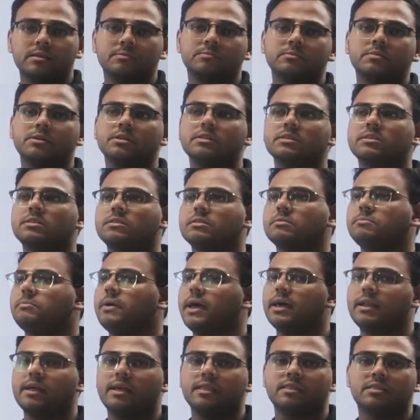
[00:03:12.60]
jumbles,
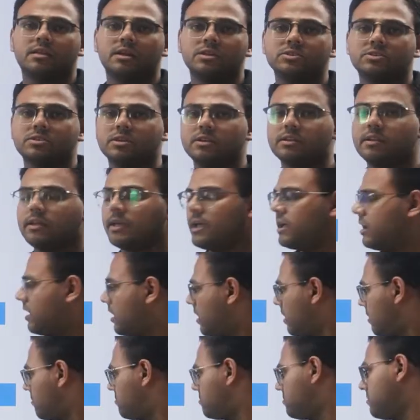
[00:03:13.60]
para insertion.
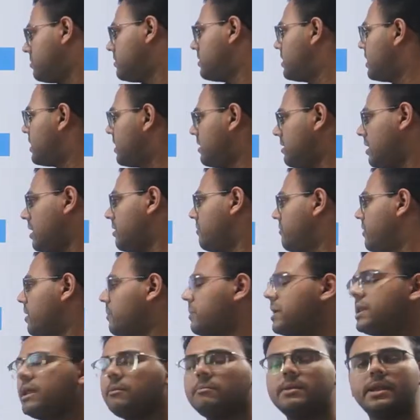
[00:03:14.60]

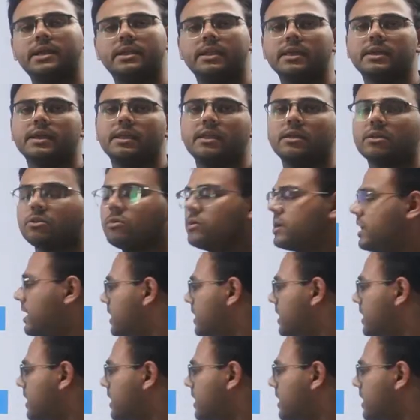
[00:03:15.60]
Verbal ability can include